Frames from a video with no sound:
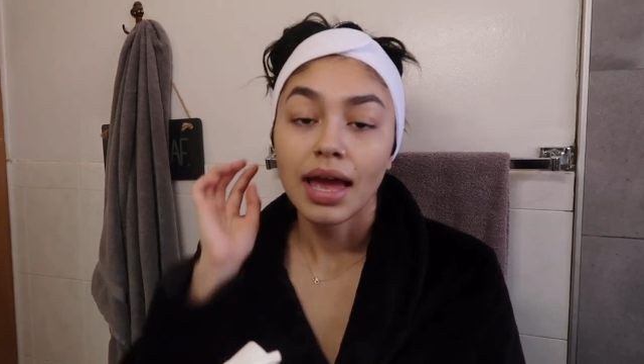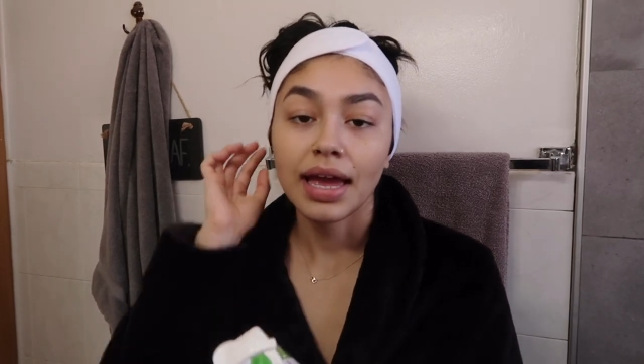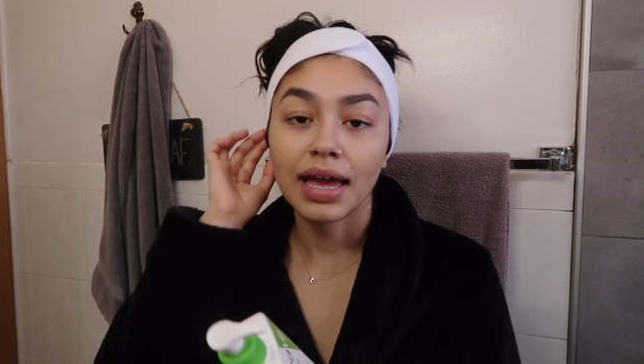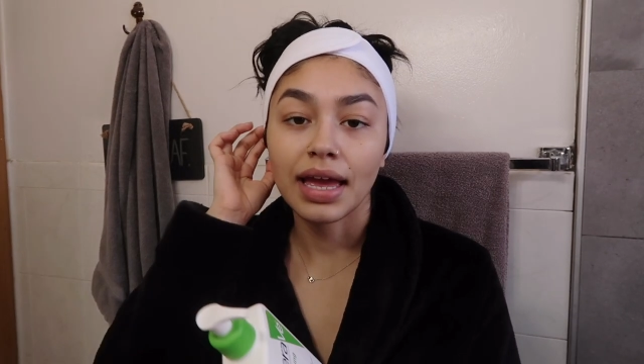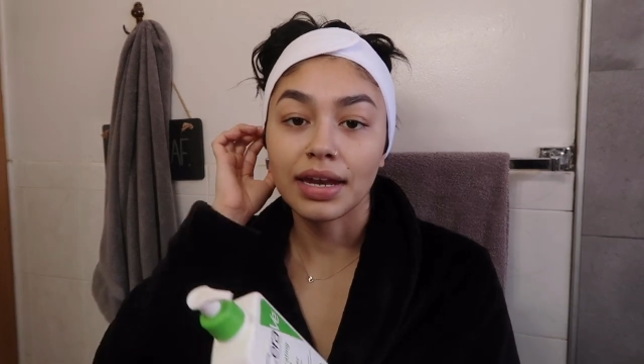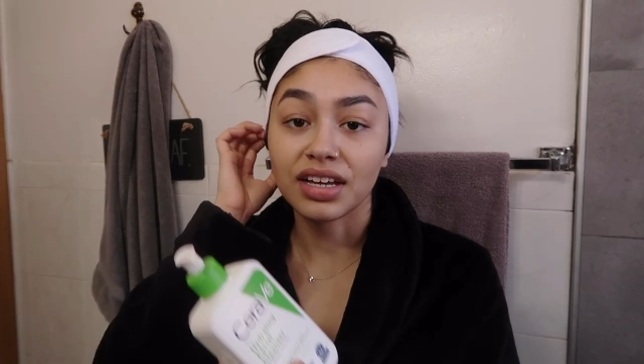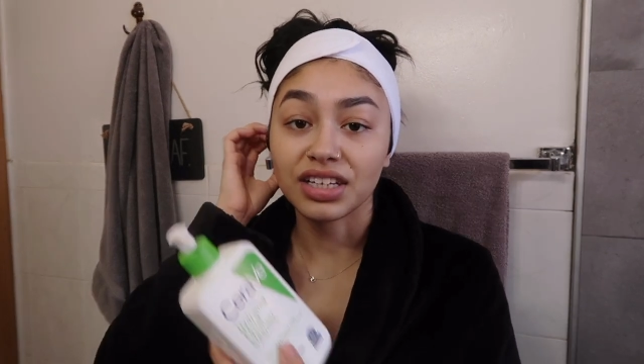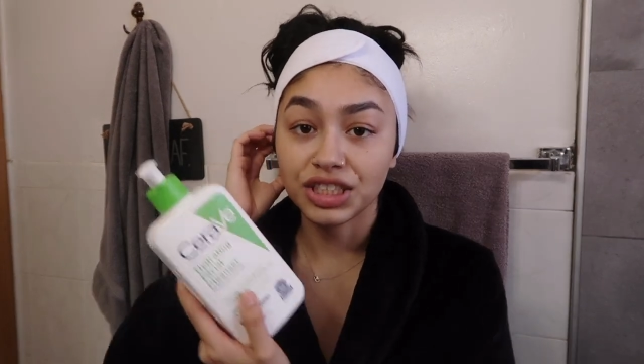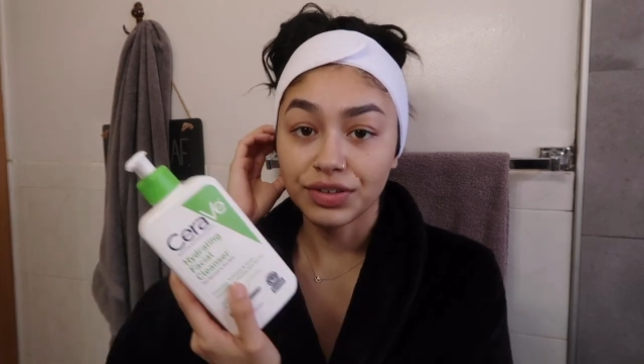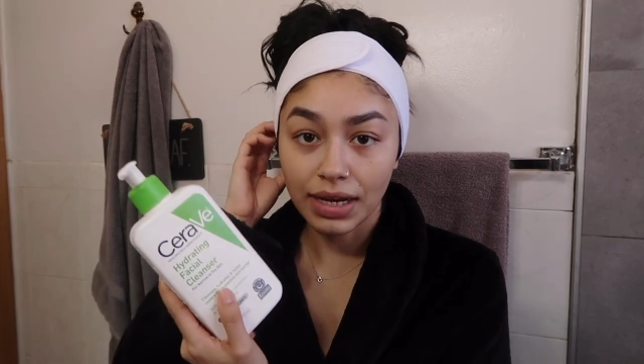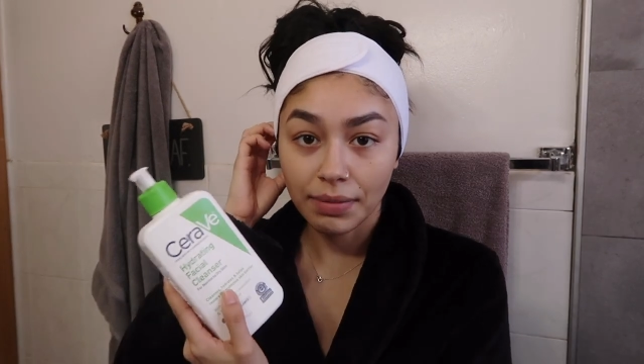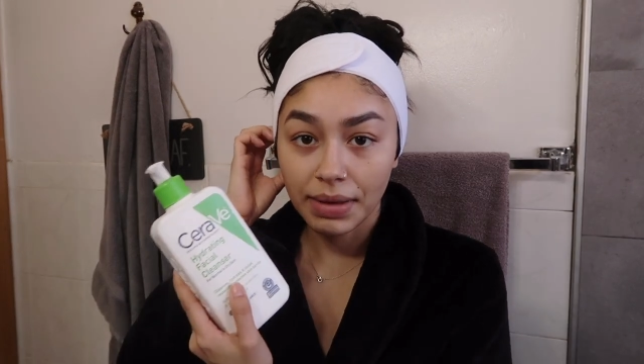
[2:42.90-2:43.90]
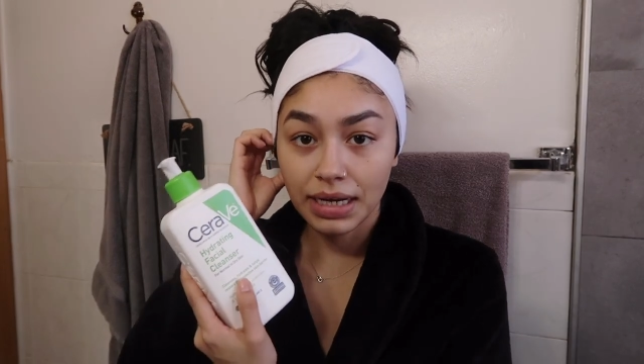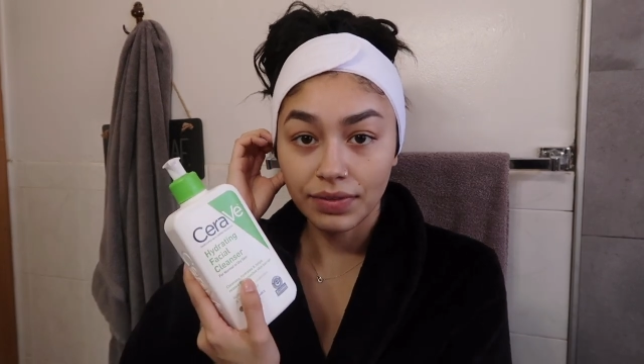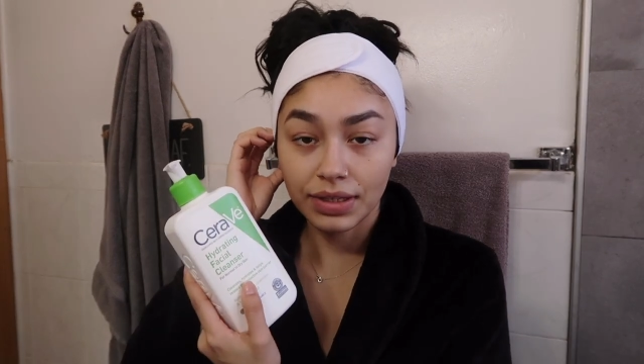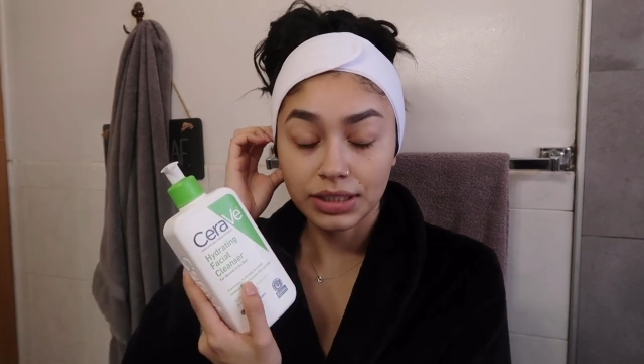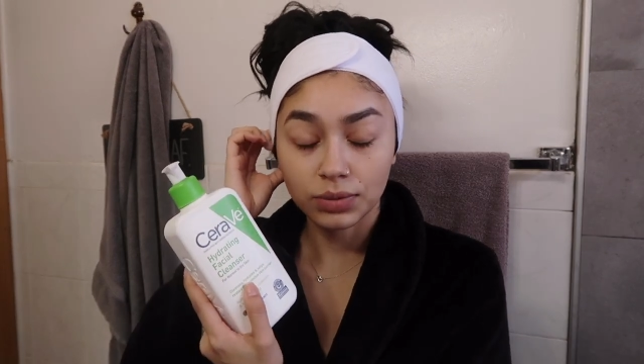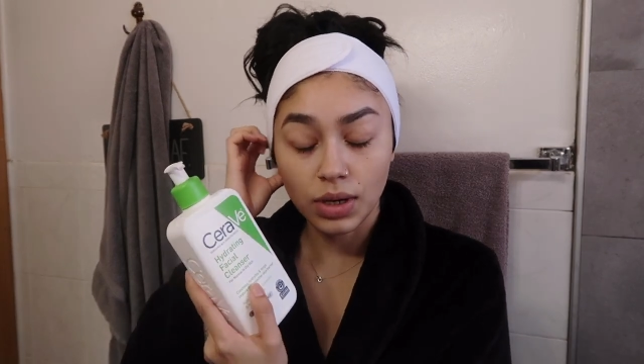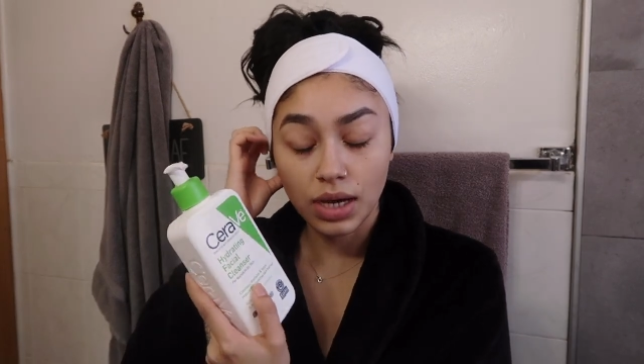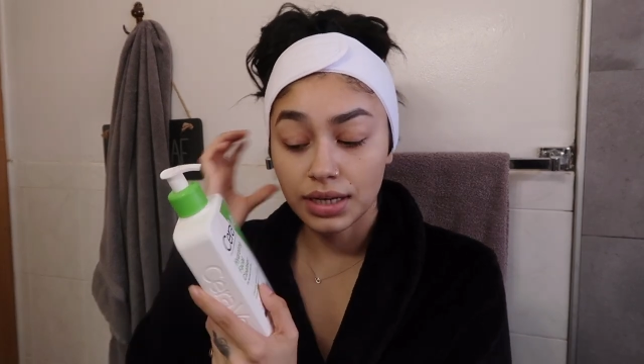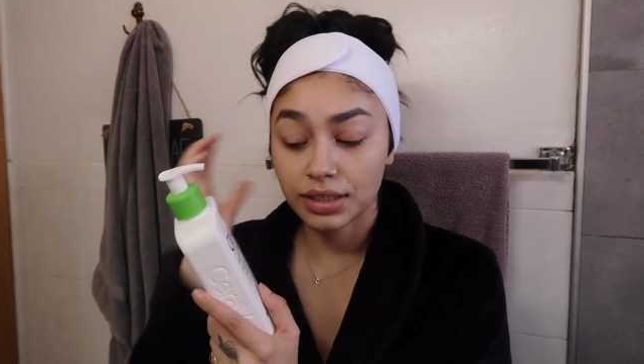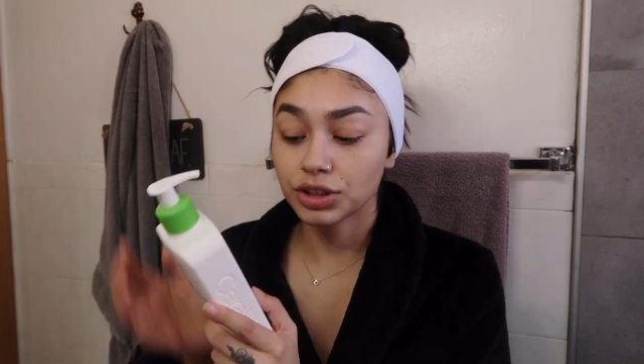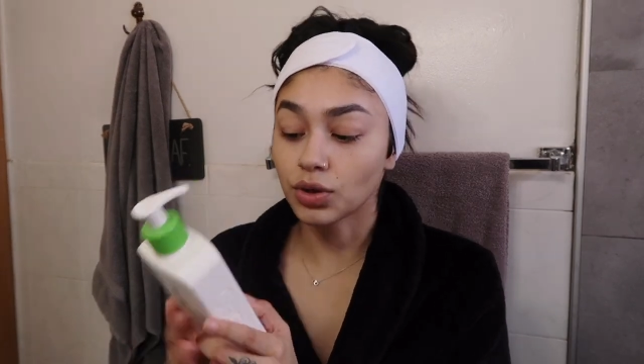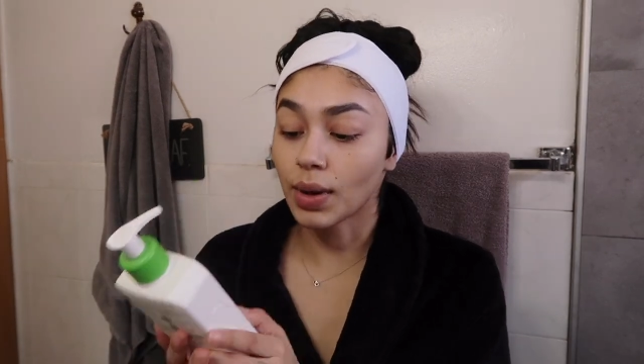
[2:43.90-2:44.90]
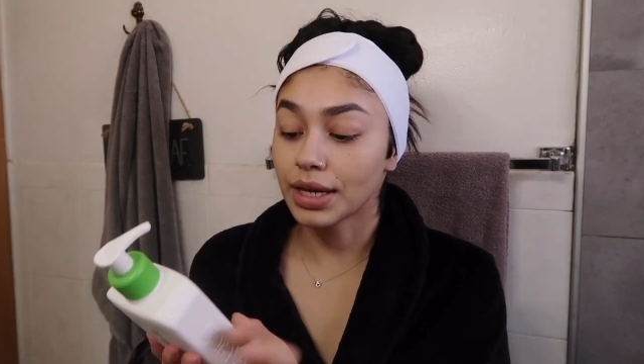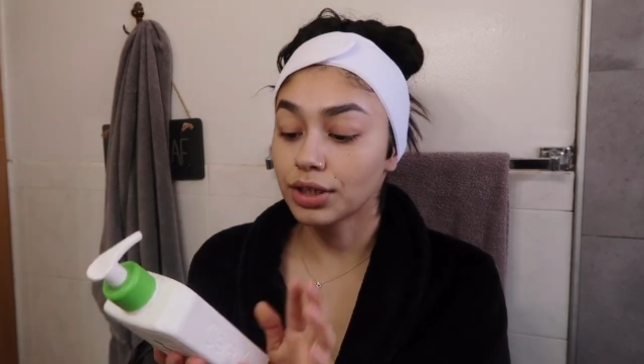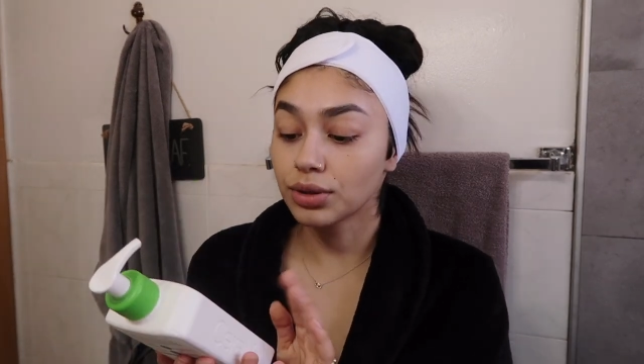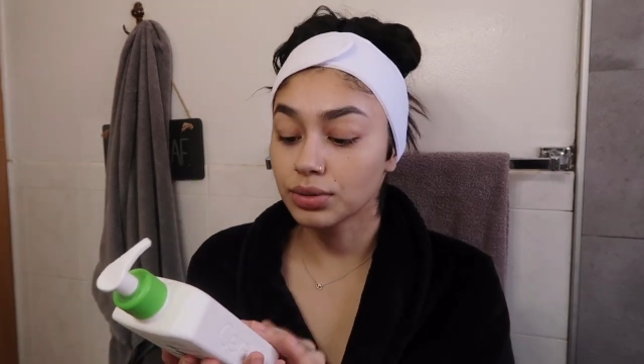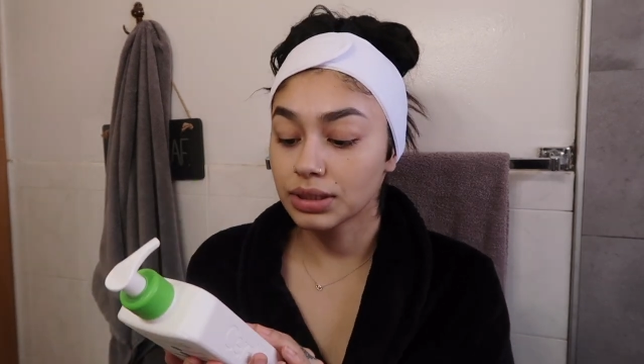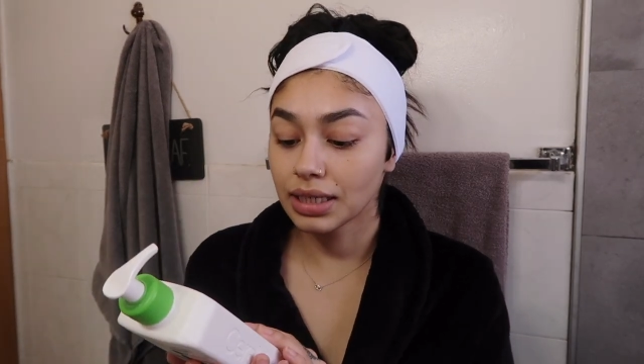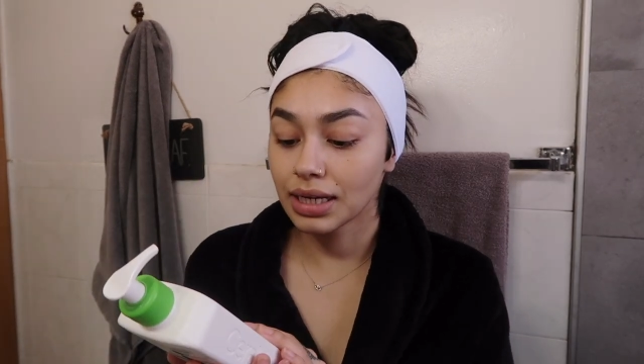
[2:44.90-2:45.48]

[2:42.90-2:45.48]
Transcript: and uh, she recommended this one so I used